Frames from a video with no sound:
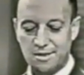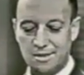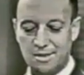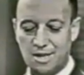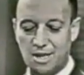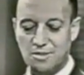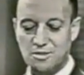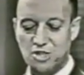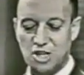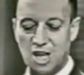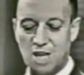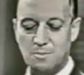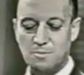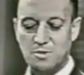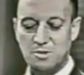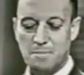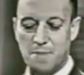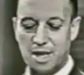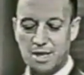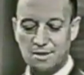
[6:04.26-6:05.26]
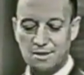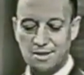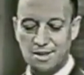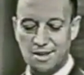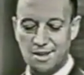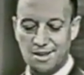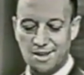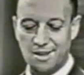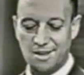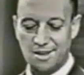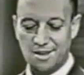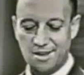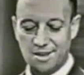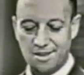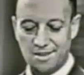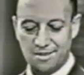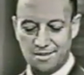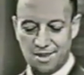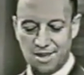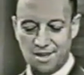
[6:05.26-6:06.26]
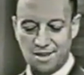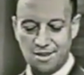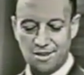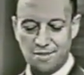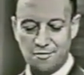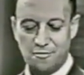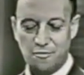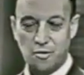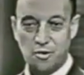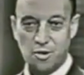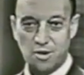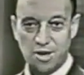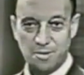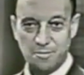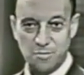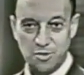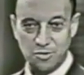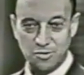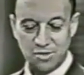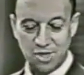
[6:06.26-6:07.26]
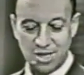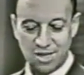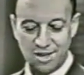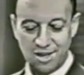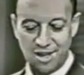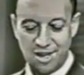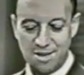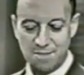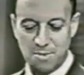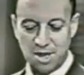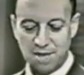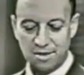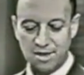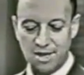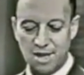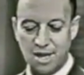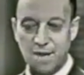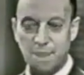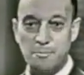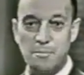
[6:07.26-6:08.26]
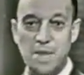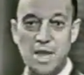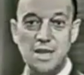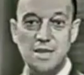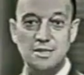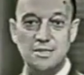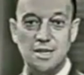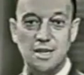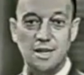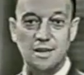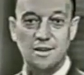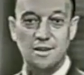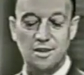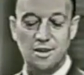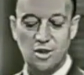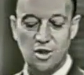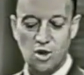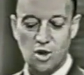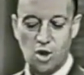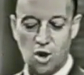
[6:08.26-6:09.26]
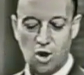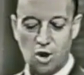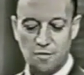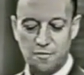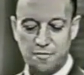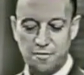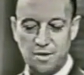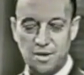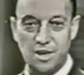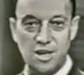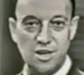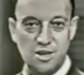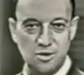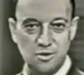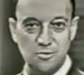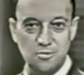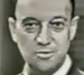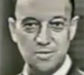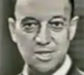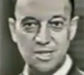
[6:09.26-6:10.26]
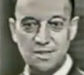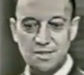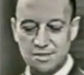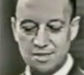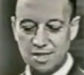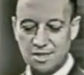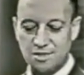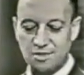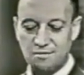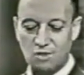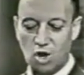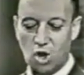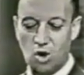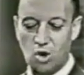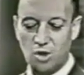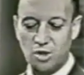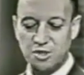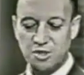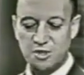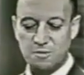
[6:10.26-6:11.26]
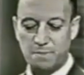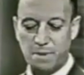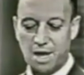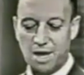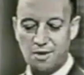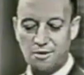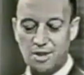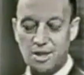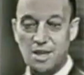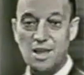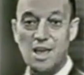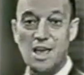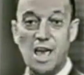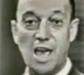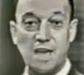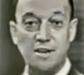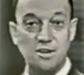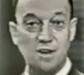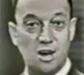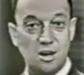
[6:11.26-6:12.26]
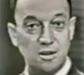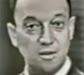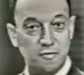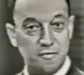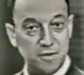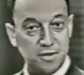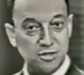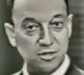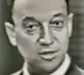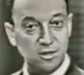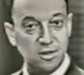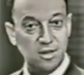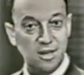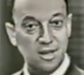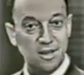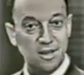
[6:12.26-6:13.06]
King James meant that for amusing, he meant amazing. Awful, he used in the sense of awe-inspiring, and artificial,